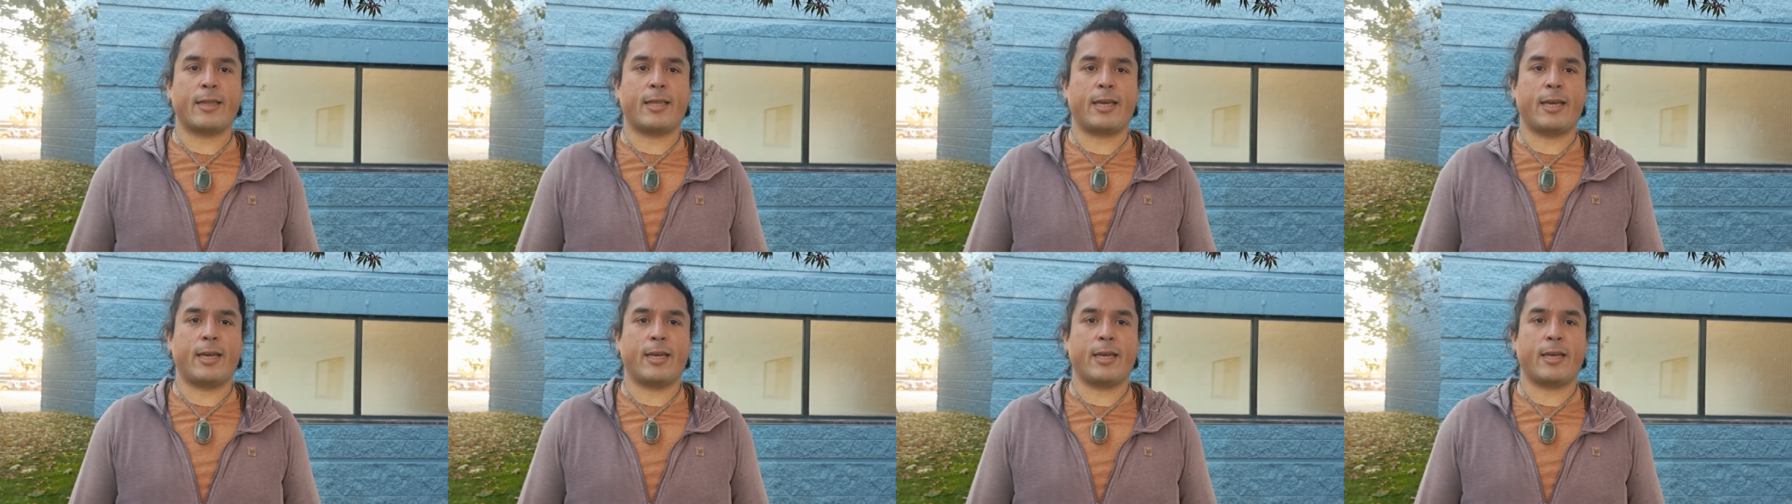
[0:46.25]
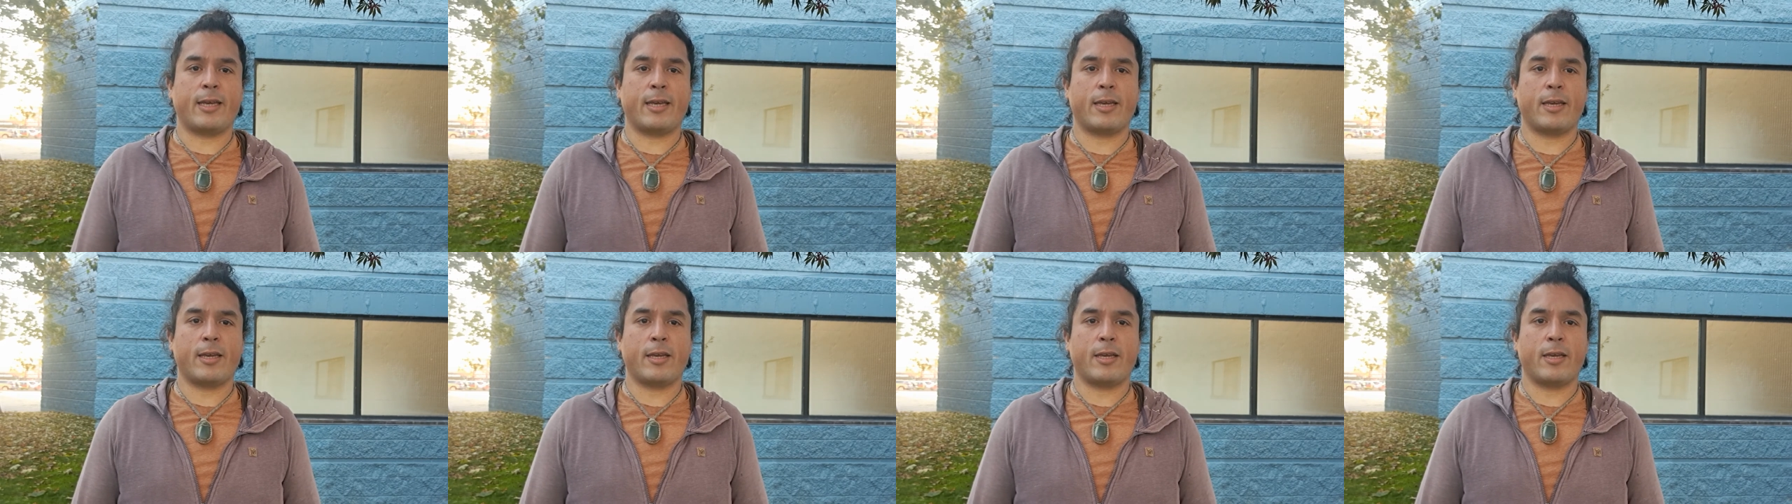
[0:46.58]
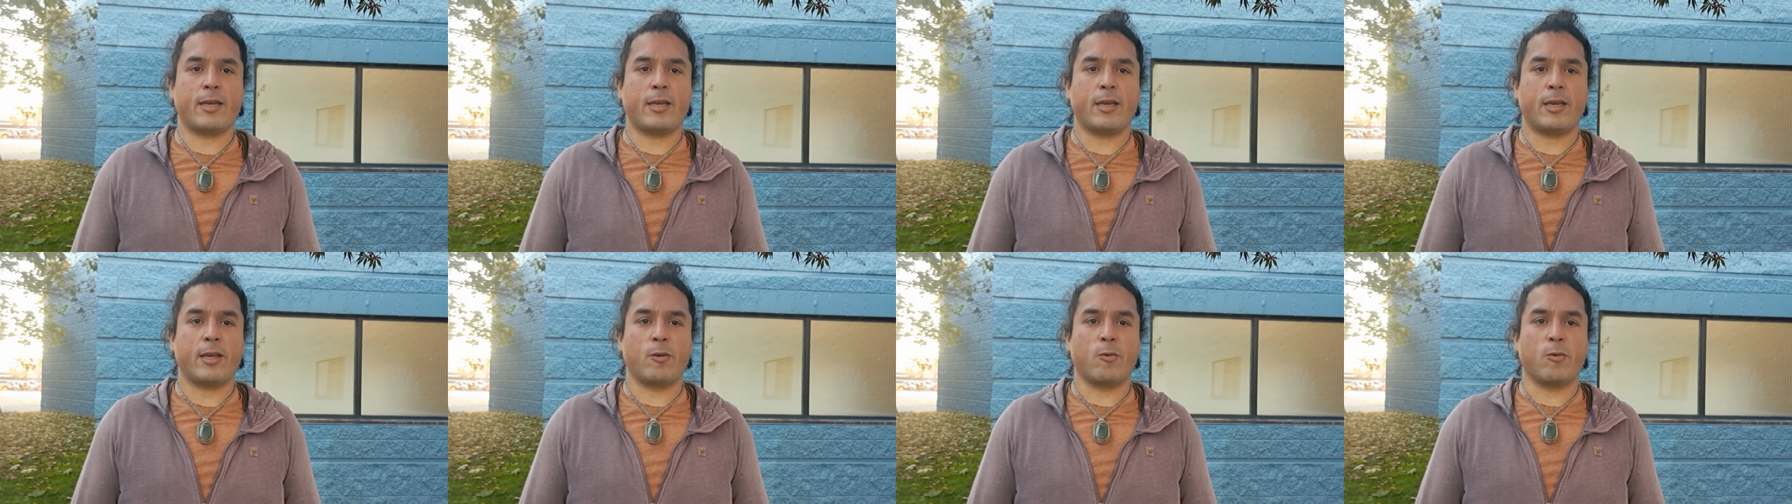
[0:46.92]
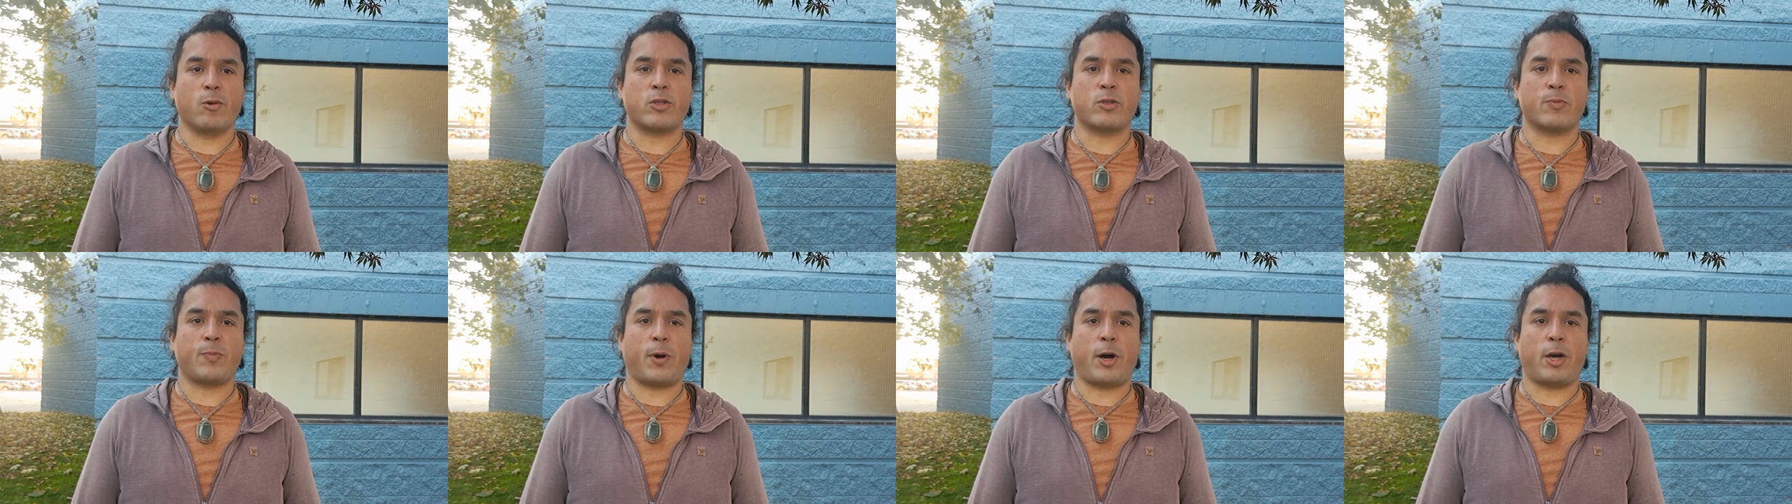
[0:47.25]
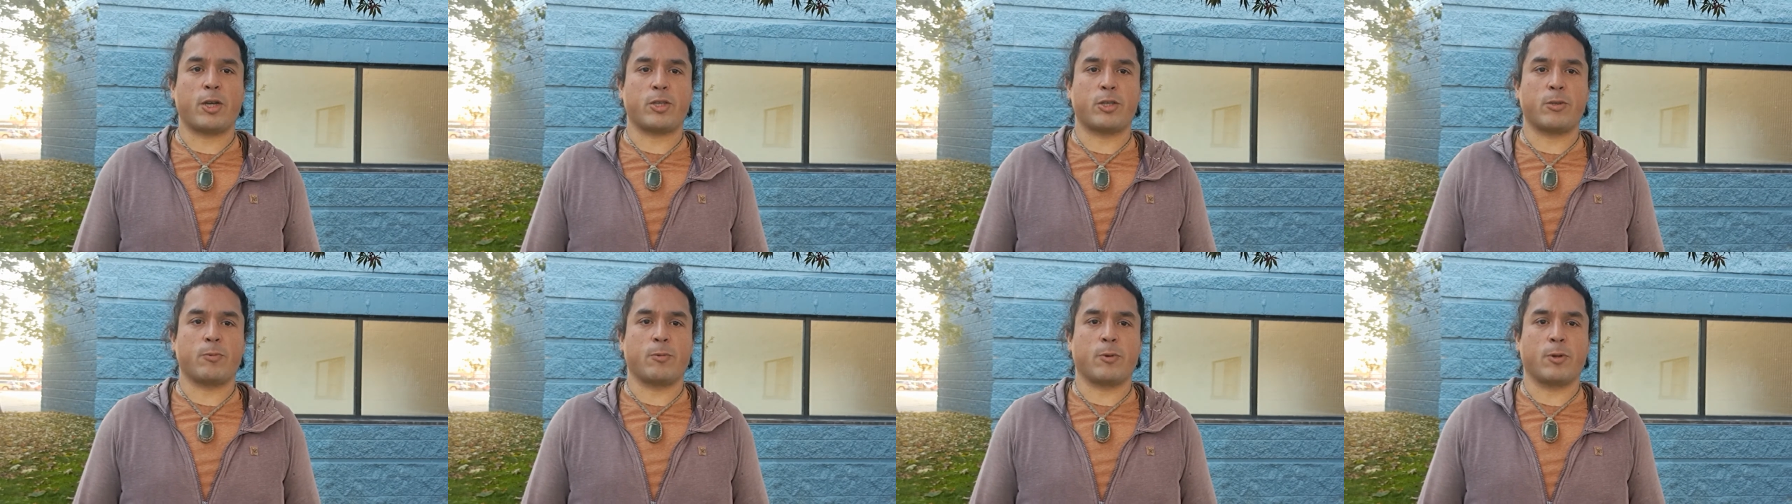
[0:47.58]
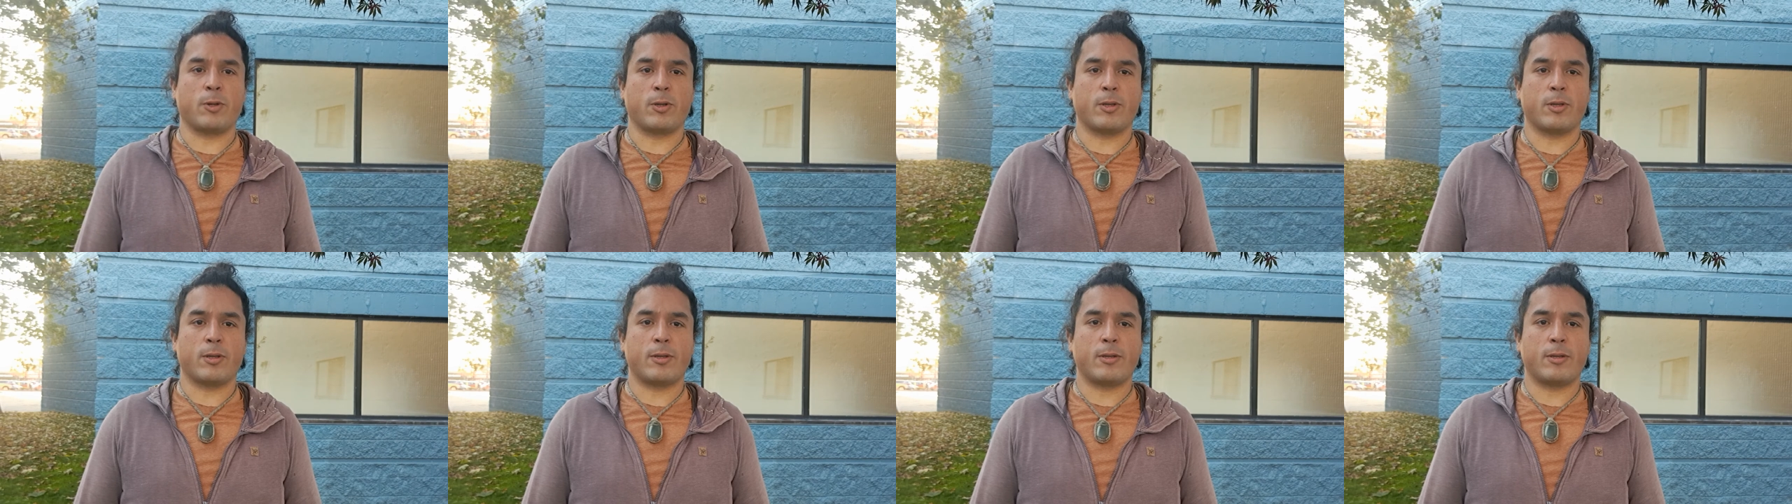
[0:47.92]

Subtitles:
think it was possible.